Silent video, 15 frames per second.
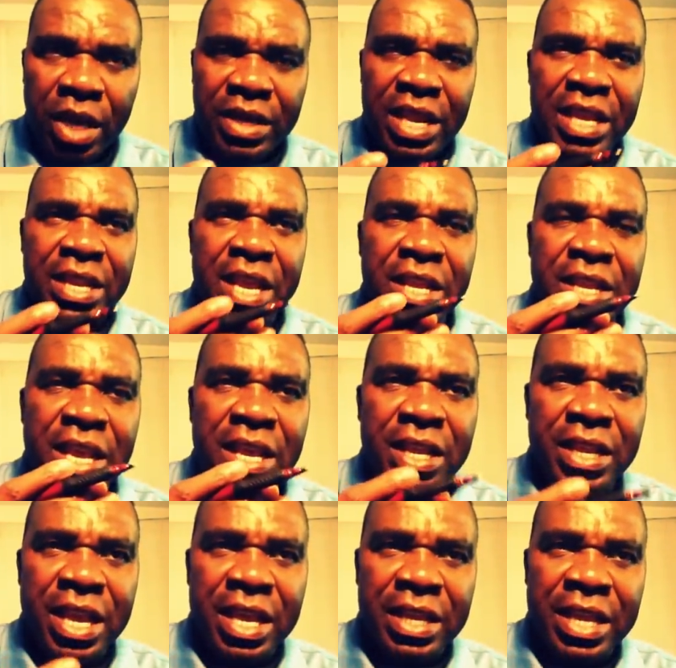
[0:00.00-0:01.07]
They, they,
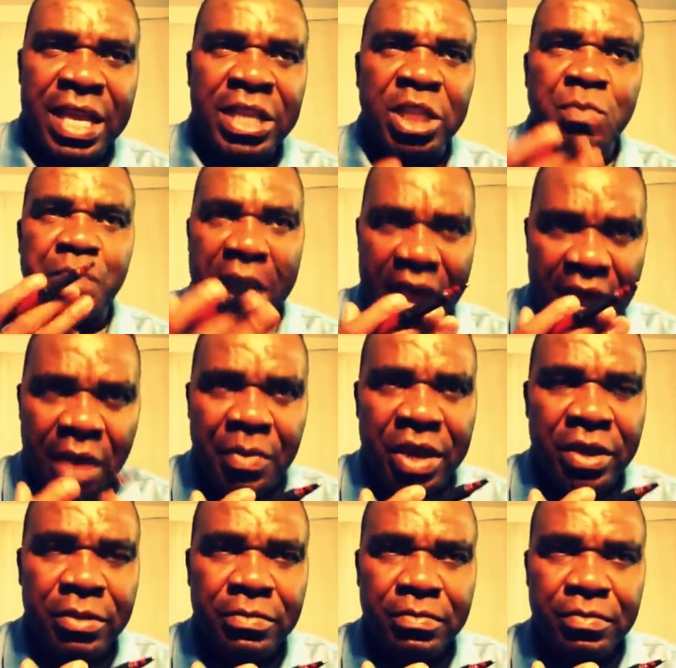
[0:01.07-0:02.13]
they, they, they inspire me.